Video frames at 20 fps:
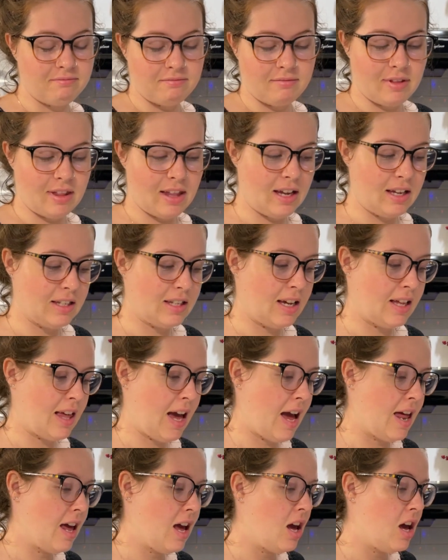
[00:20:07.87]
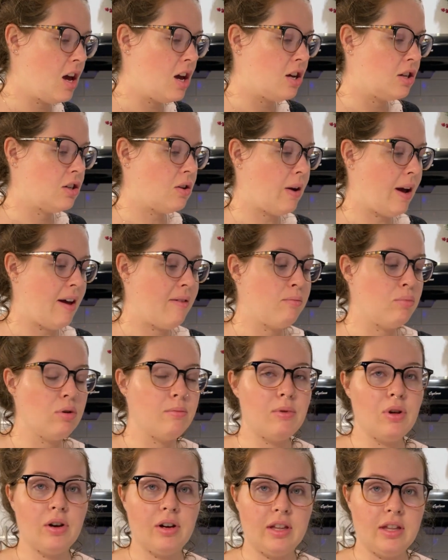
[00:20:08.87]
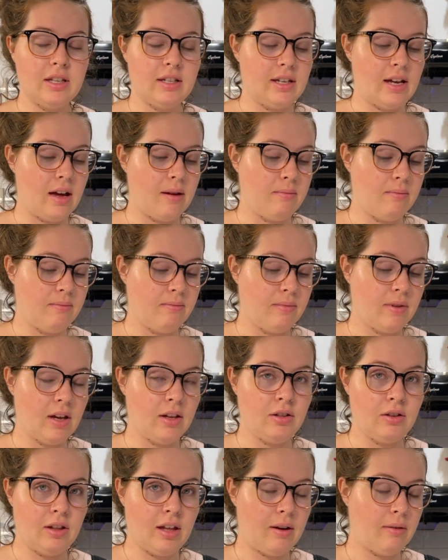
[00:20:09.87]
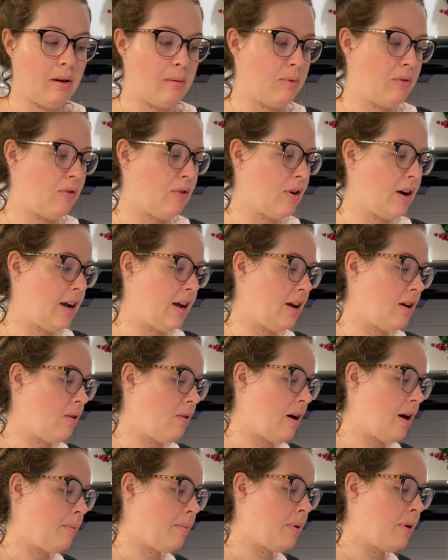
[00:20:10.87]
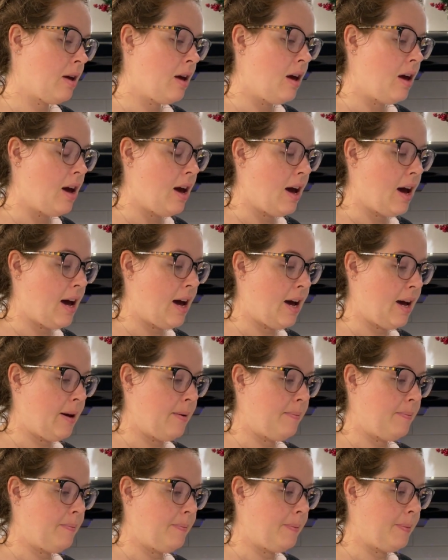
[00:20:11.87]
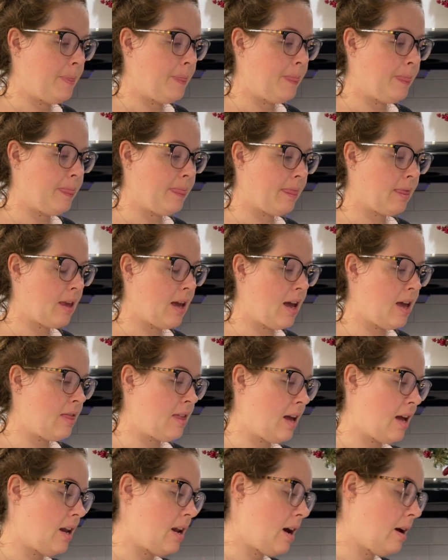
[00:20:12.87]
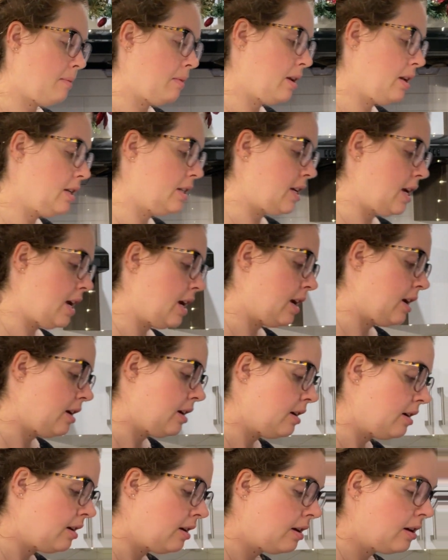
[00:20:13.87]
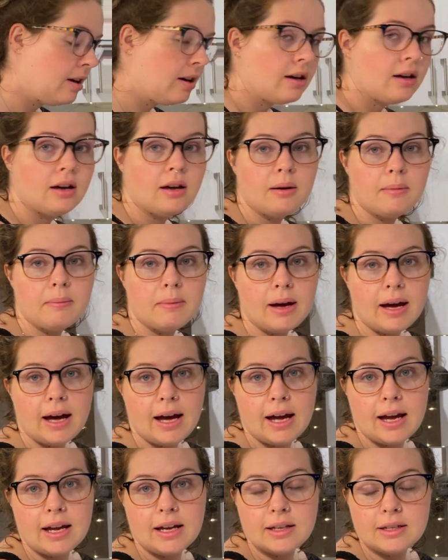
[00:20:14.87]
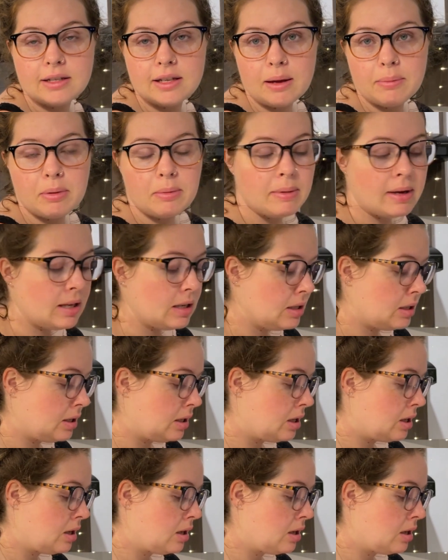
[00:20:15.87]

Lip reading: things like that. So I haven't put milk in this yet. I'll do that right before I go up. And then I'm gonna take my supplements,